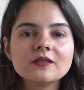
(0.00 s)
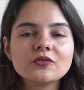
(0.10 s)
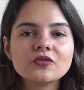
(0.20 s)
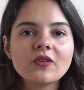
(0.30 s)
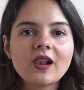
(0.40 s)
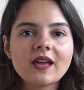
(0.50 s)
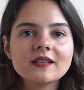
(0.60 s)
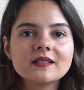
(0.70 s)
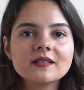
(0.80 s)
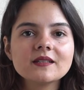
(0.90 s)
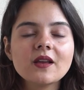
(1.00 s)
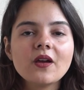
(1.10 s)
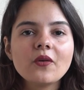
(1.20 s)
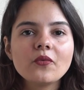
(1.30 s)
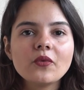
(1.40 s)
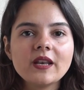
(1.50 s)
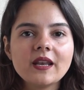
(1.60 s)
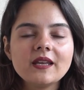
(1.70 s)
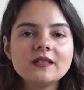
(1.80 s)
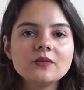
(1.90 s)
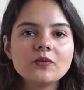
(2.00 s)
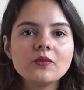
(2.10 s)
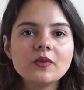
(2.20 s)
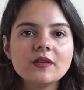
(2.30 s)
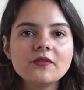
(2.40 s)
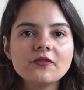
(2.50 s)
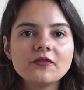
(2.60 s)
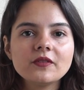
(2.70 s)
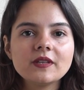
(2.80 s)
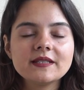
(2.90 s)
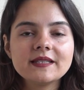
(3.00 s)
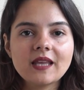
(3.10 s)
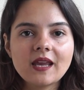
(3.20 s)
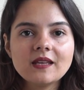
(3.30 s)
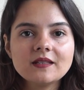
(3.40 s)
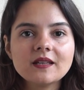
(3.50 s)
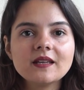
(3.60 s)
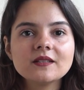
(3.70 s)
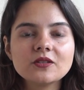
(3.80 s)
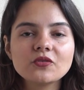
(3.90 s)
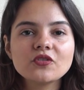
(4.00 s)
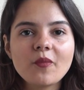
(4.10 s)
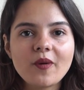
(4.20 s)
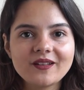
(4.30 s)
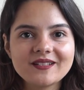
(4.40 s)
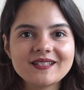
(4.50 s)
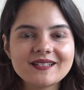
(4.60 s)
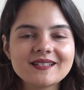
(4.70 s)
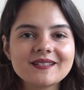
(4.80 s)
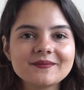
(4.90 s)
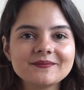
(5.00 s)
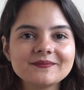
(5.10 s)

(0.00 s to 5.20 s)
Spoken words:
social classes relate with the state and social policies.